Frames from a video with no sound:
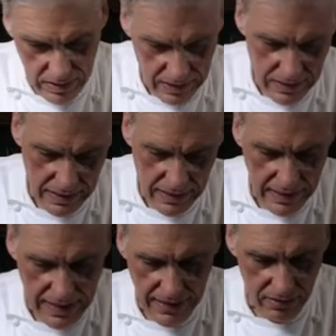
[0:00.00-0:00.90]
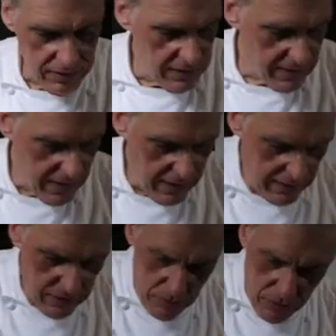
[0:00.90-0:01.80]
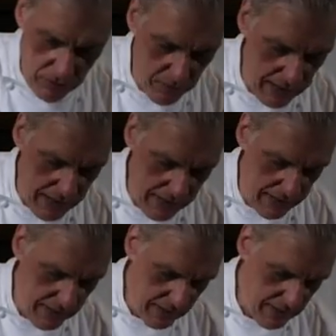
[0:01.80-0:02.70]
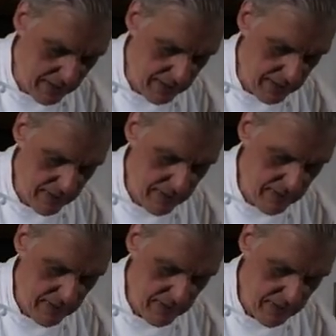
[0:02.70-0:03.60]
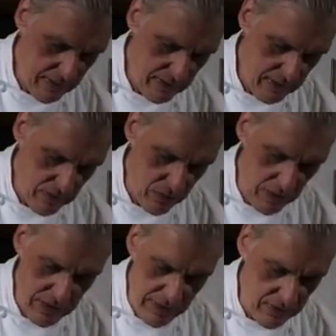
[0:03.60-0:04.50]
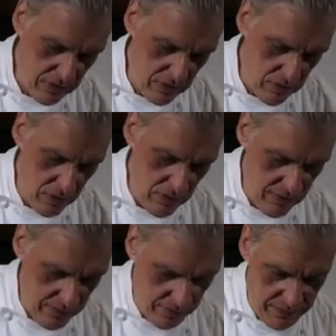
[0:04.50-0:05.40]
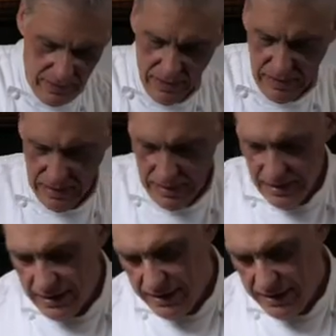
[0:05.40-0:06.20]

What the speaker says: and let it hang on the side. It's supposed to be hanging. That's what he has to do. Let it